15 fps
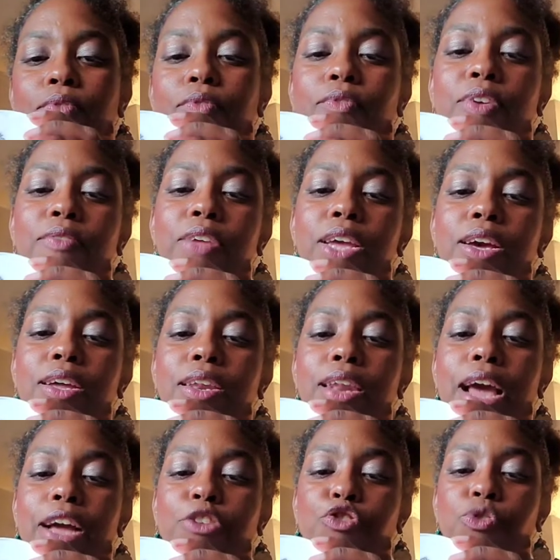Vivia
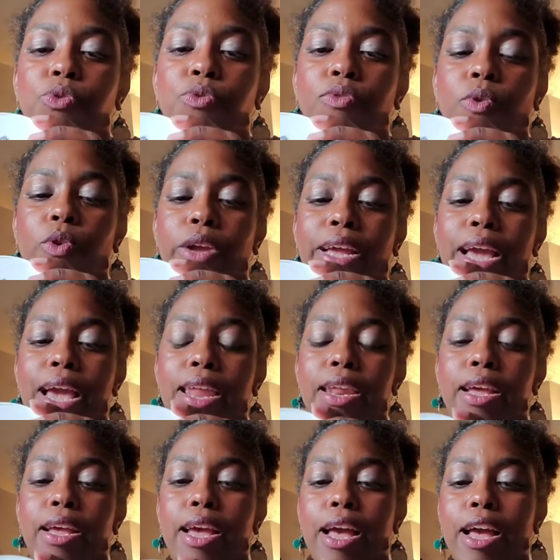Naturals
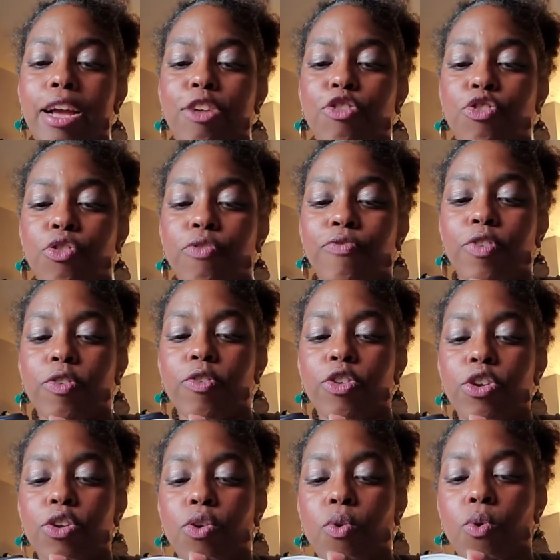Organic Extra
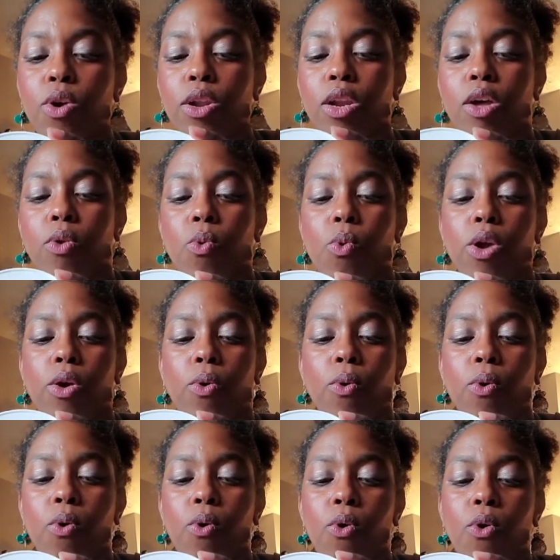Virgin Coconut Oil,
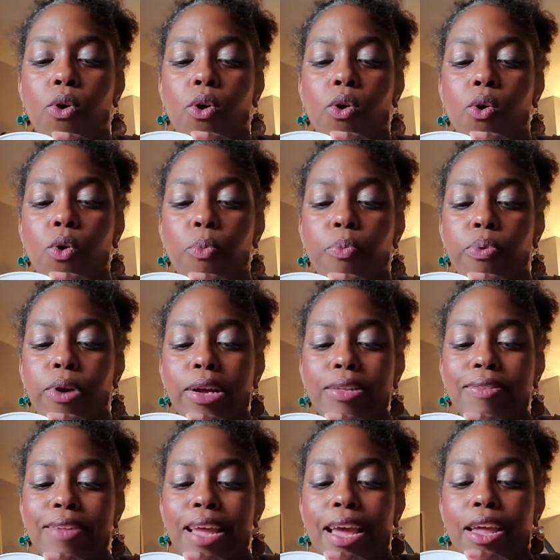cold pressed
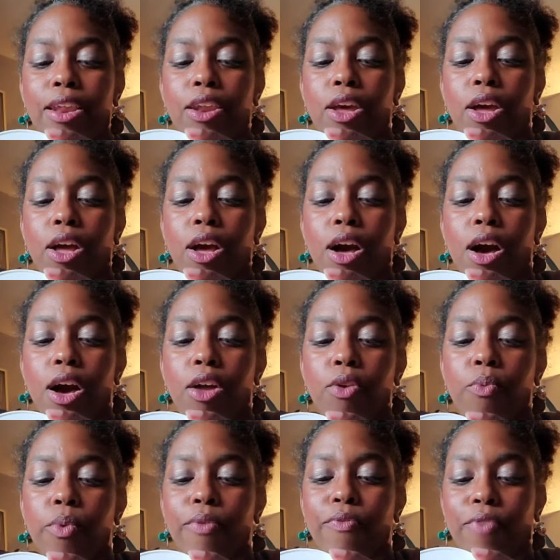and
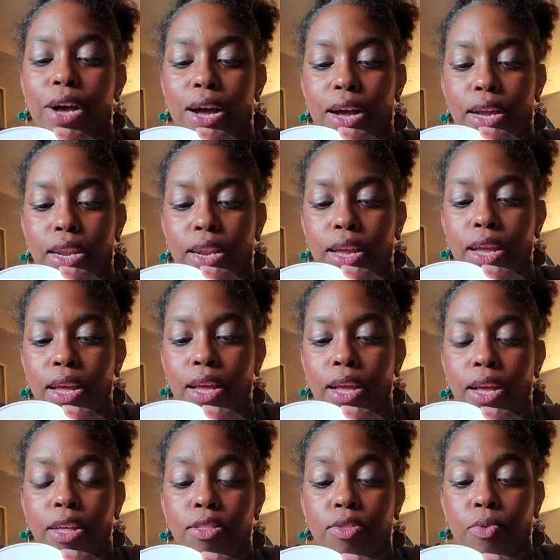unrefined.
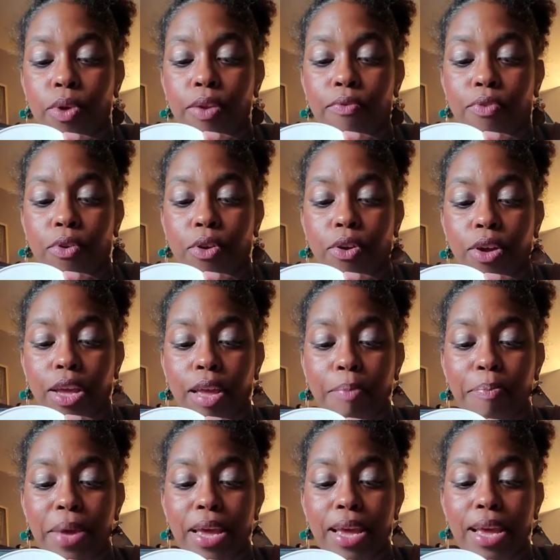It's great for cooking,
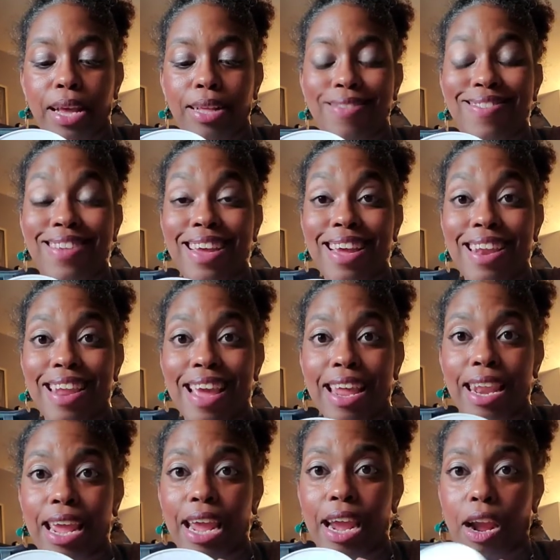baking, skin, and
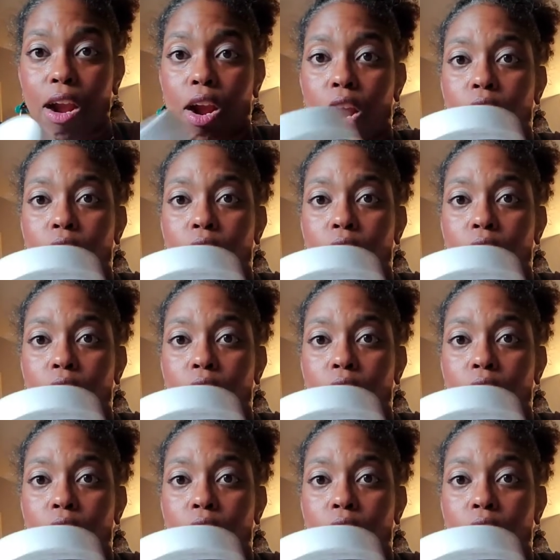hair.